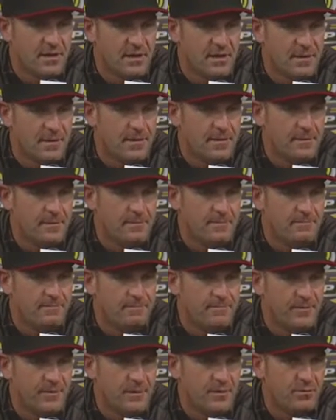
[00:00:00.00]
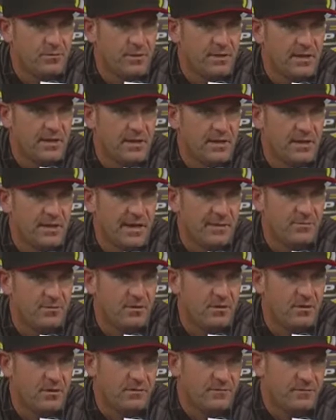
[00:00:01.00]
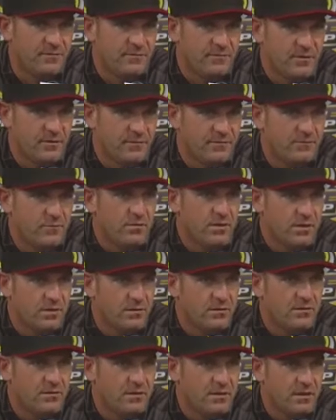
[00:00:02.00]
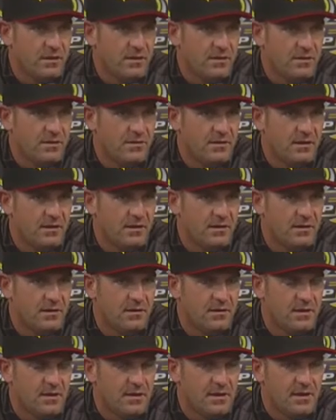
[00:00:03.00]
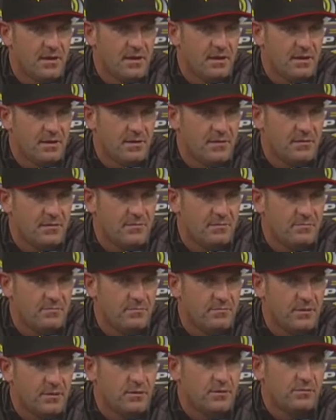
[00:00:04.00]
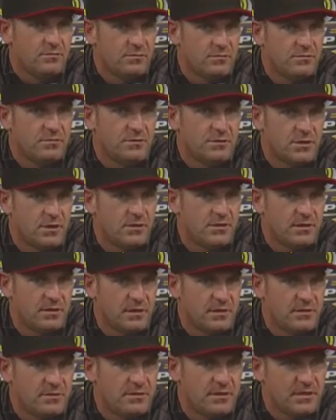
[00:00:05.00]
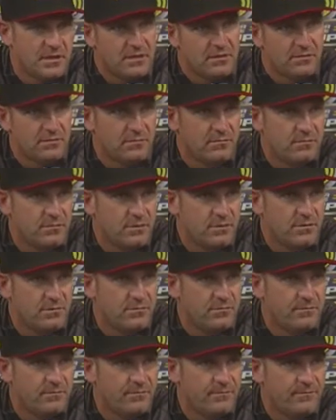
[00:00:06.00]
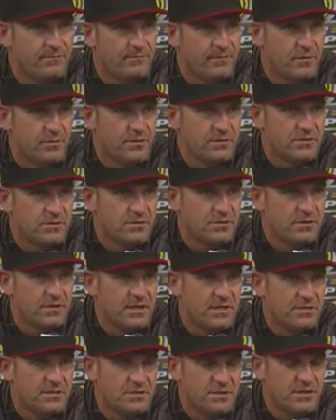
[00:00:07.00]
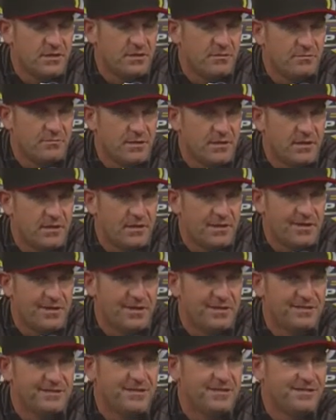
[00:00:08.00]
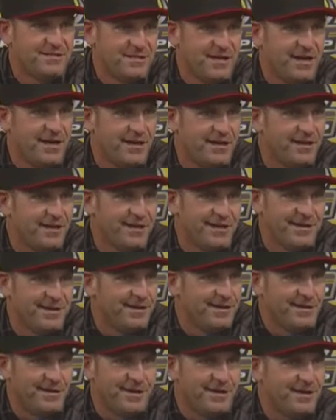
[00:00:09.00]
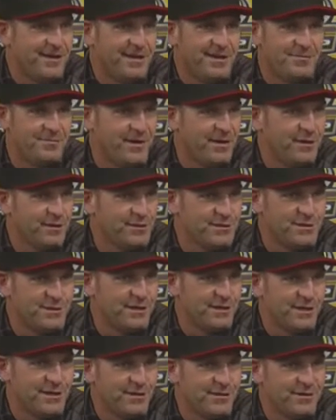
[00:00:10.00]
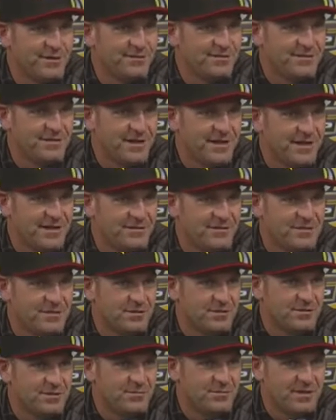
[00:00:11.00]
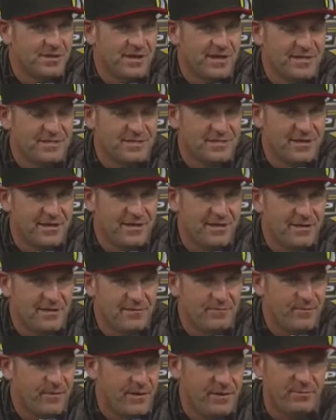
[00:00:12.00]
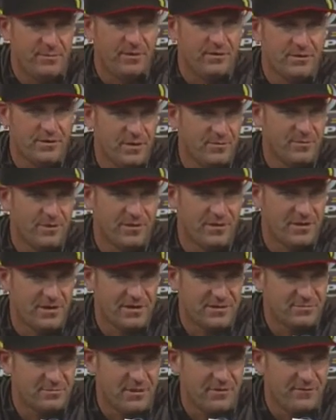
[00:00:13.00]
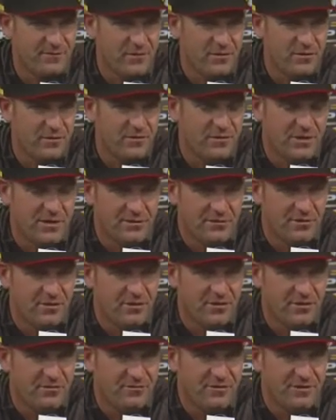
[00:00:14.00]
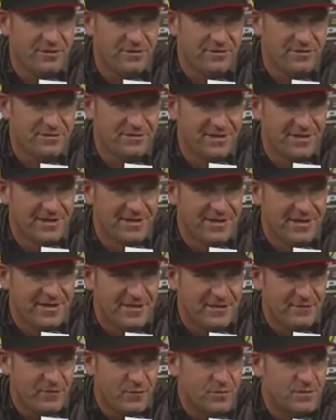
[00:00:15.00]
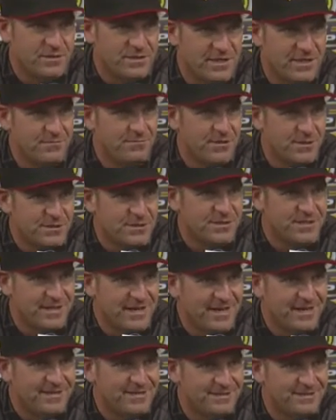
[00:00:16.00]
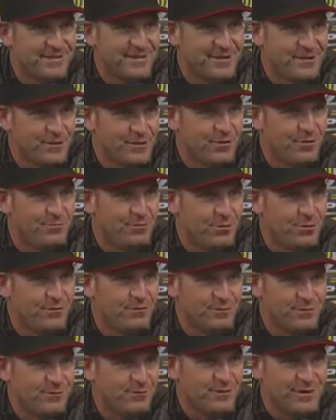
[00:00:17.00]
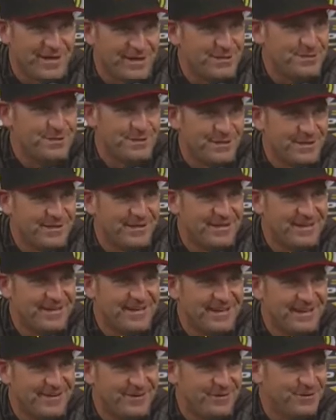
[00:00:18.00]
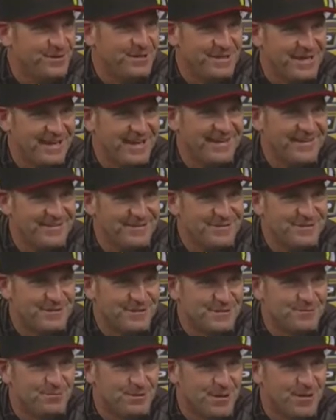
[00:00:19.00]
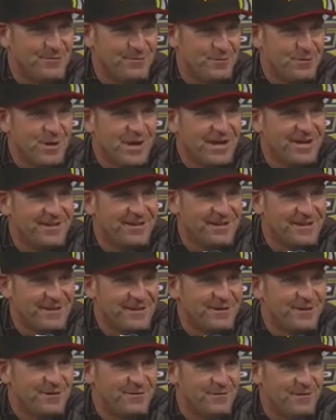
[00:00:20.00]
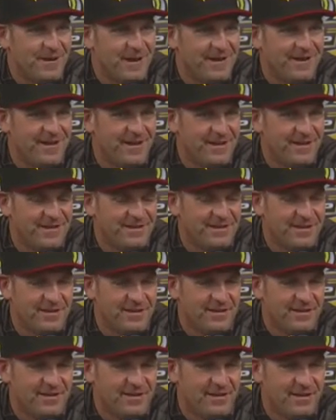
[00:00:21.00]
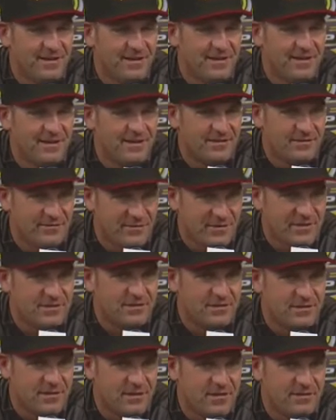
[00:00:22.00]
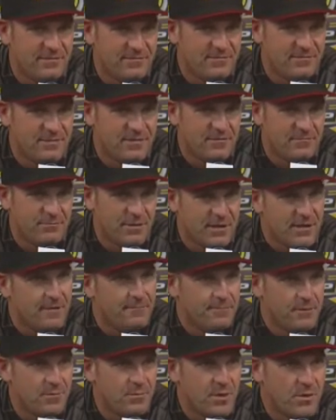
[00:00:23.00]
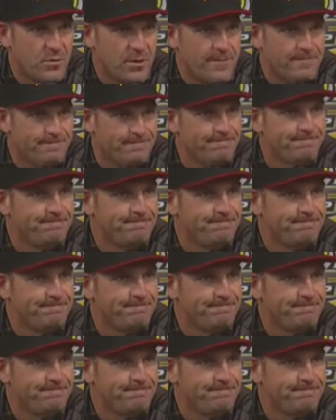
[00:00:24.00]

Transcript: You know, we got to cap it off well and you know, starting to get, you know, focused on next year. But it is exciting. You get emails, you know, as like I was telling somebody last night, an email come across my phone and I look over and it's 14 merchandise, you know, approvals for next year. You're like, holy cow, it's becoming reality, you know, and it's fixing to pick up in a big way.